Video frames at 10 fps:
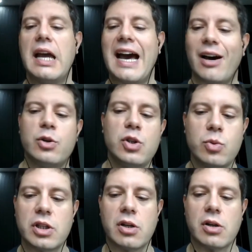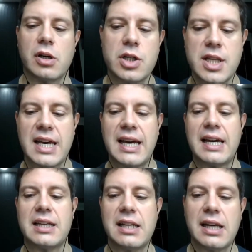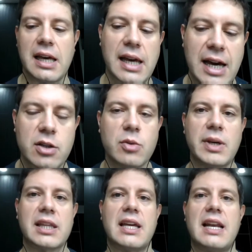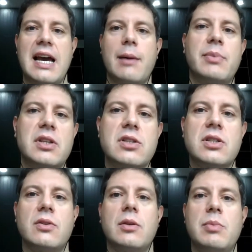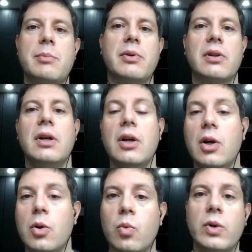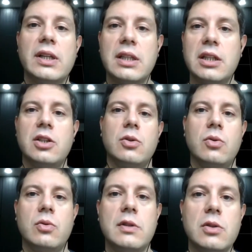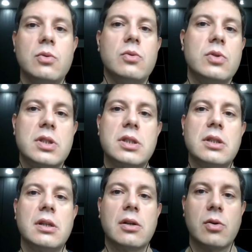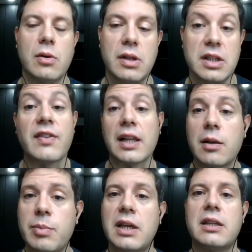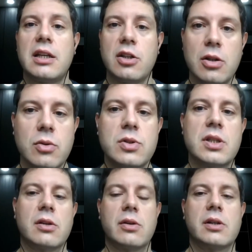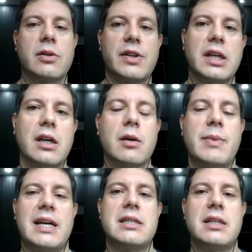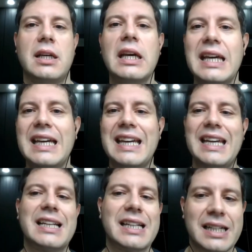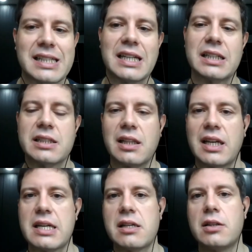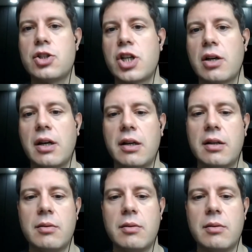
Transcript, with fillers: How do you encourage that? Uh, how do you make that happen so that people really do use, develop and then use their critical thinking capacity in a context like sharing